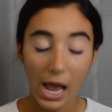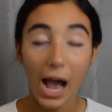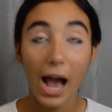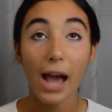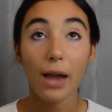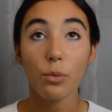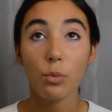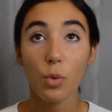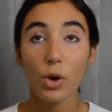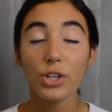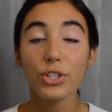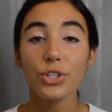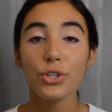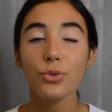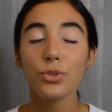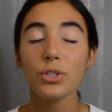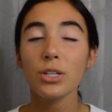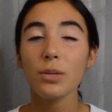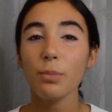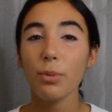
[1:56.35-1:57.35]
I was
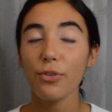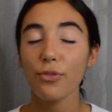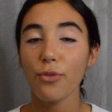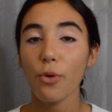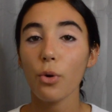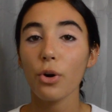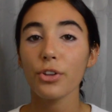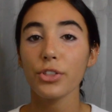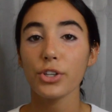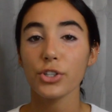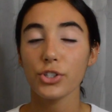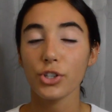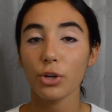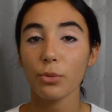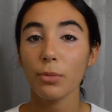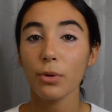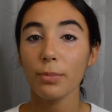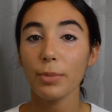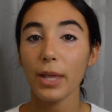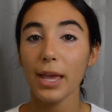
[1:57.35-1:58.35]
using before the
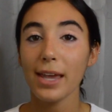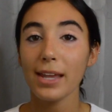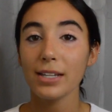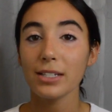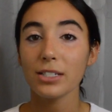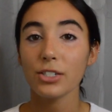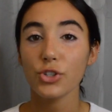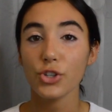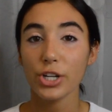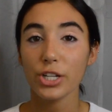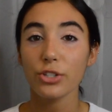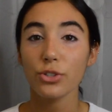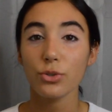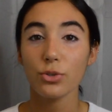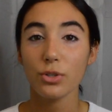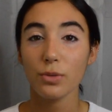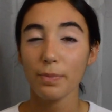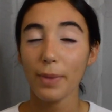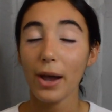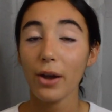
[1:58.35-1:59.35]
Blend
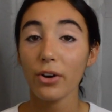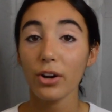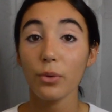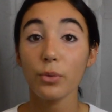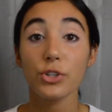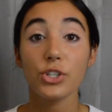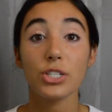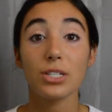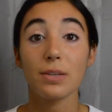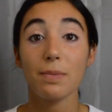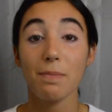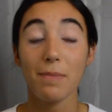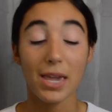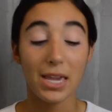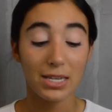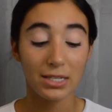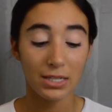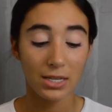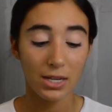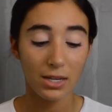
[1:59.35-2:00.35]
translucent powder, which is
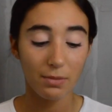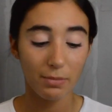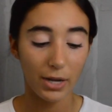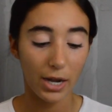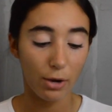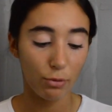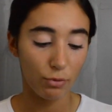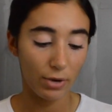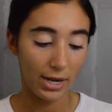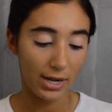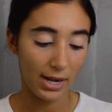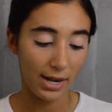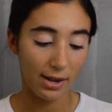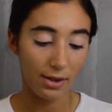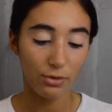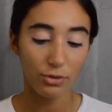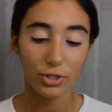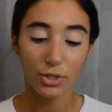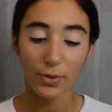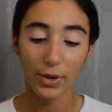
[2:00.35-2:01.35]
amazing, but I ran
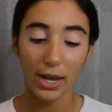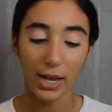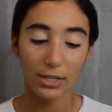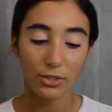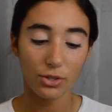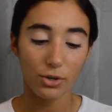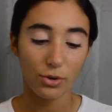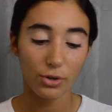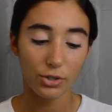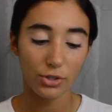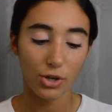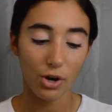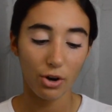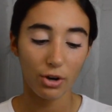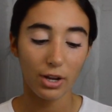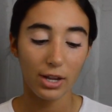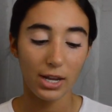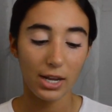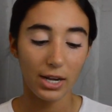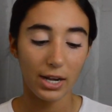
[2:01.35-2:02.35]
out, so I had to go to
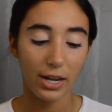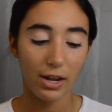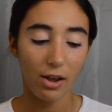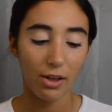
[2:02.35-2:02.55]
Target and I